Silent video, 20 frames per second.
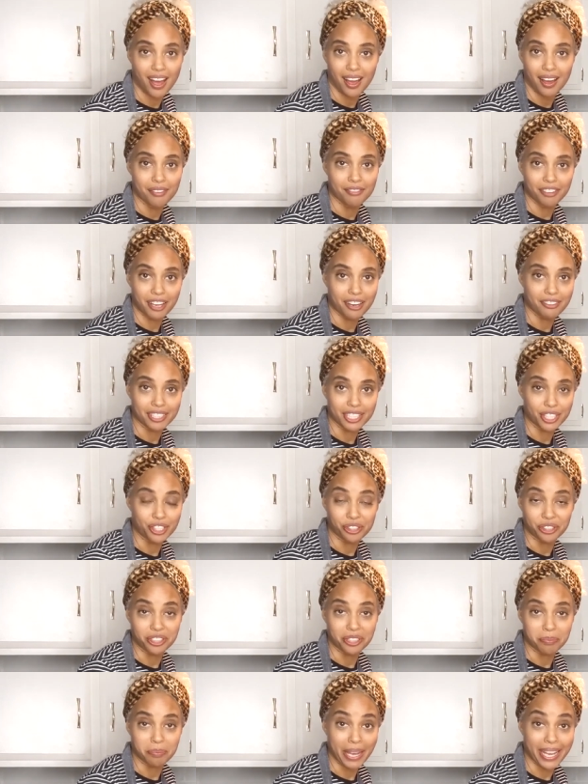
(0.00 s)
a very
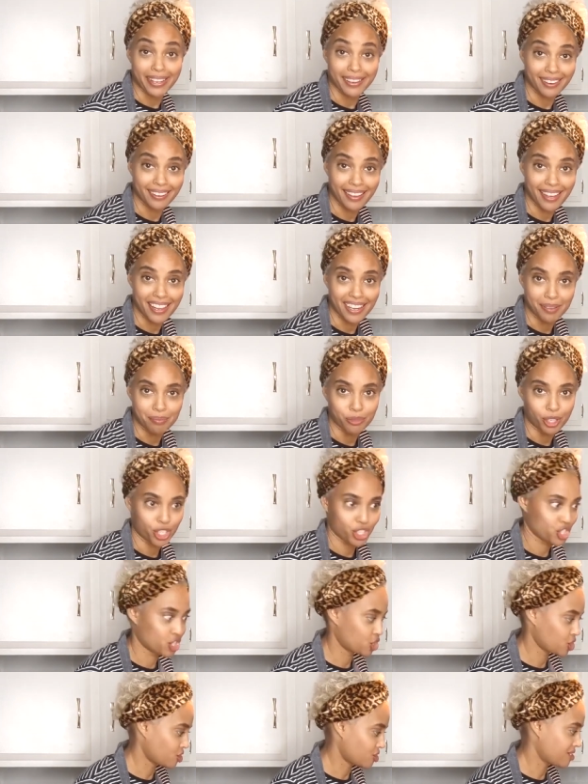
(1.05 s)
good baker and I'm not
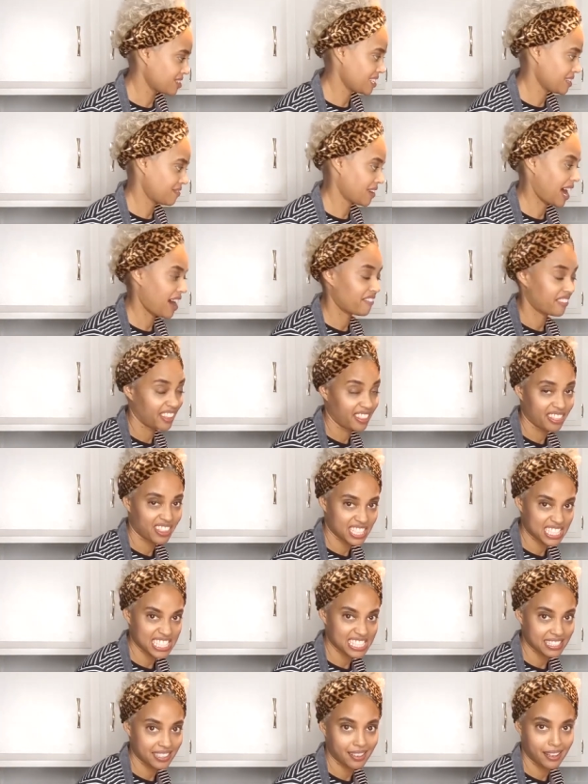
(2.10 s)
sure if having
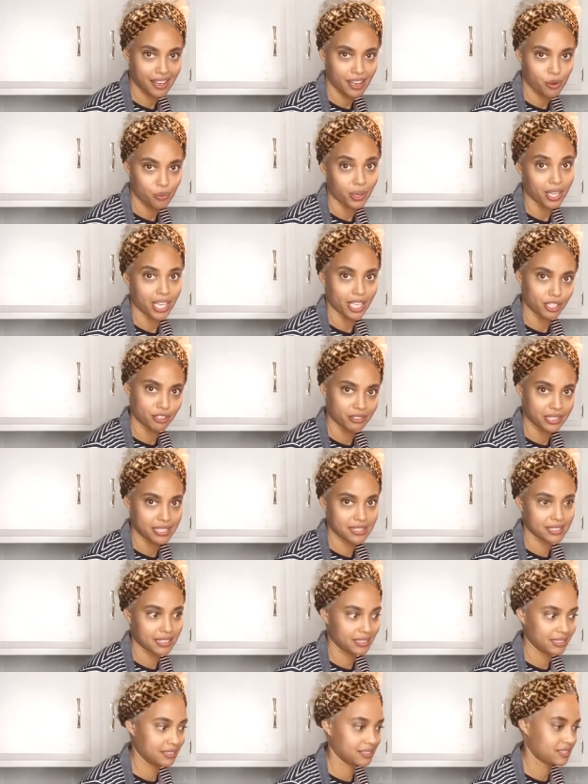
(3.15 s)
this in here while I grease
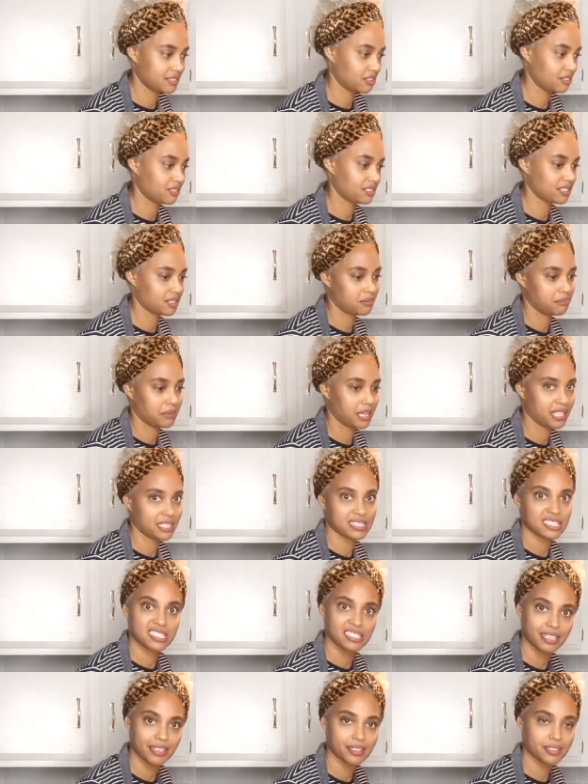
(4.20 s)
it is going to make it
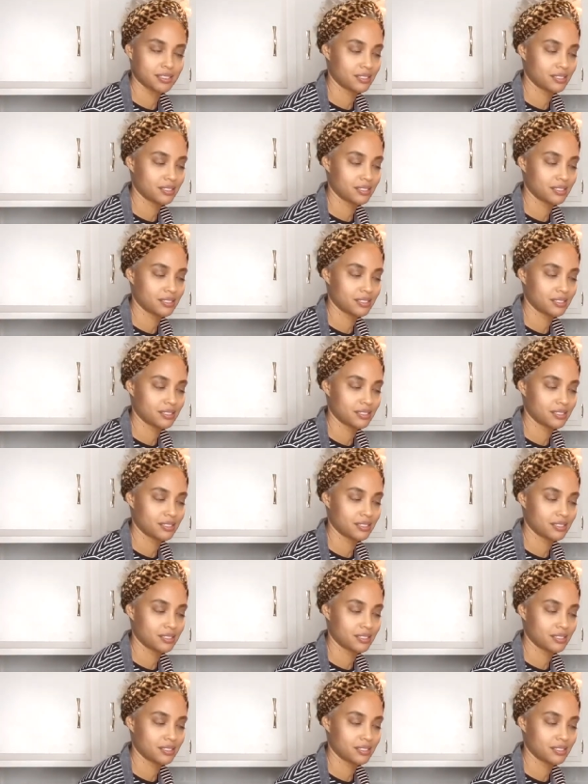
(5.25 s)
stick.